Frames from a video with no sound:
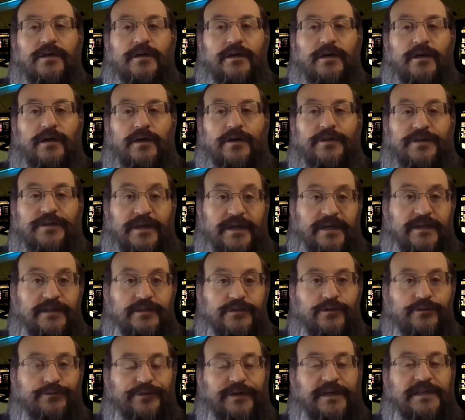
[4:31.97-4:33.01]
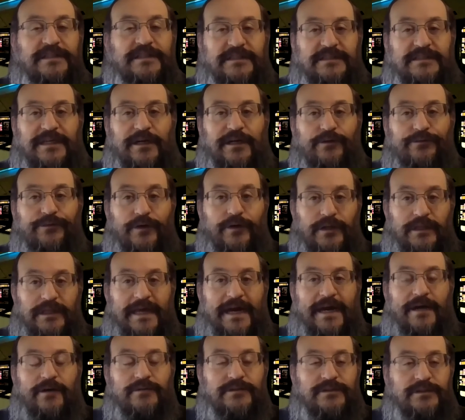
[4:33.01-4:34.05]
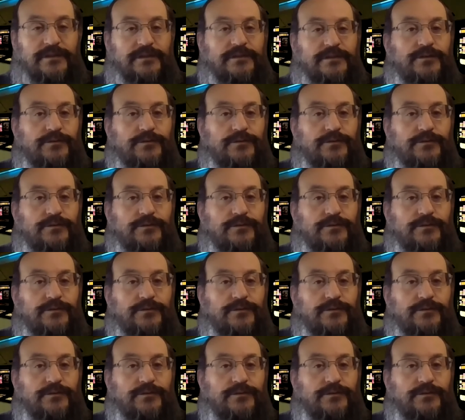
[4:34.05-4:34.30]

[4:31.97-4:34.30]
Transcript: the interface itself allows the